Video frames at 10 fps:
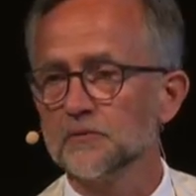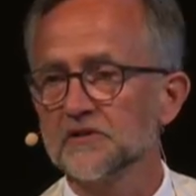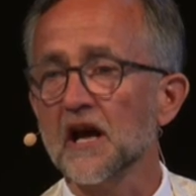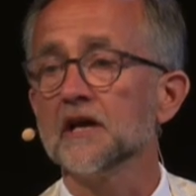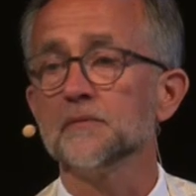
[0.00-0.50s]
And
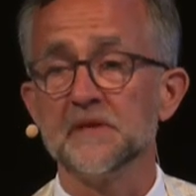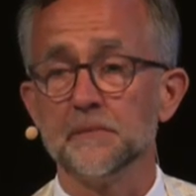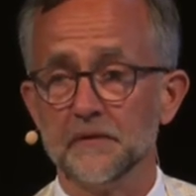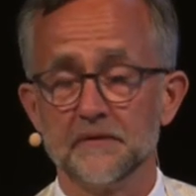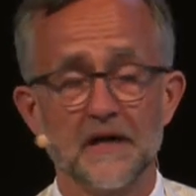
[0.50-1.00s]
you retired
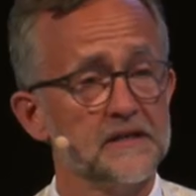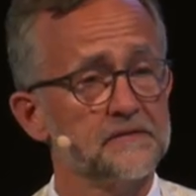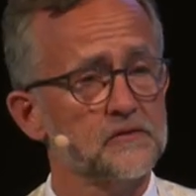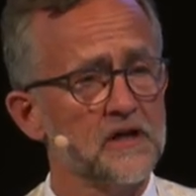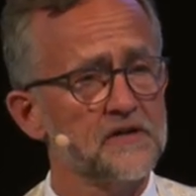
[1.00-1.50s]
people,
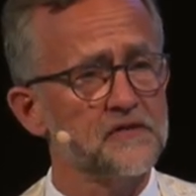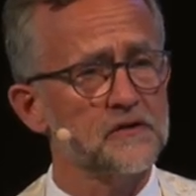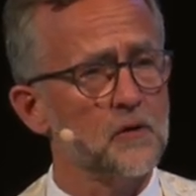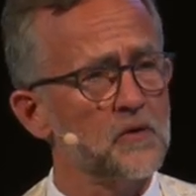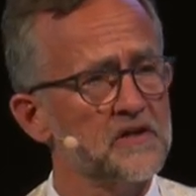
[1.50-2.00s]
right? Trying to
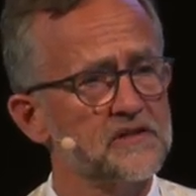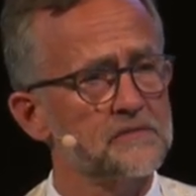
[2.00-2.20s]
figure out what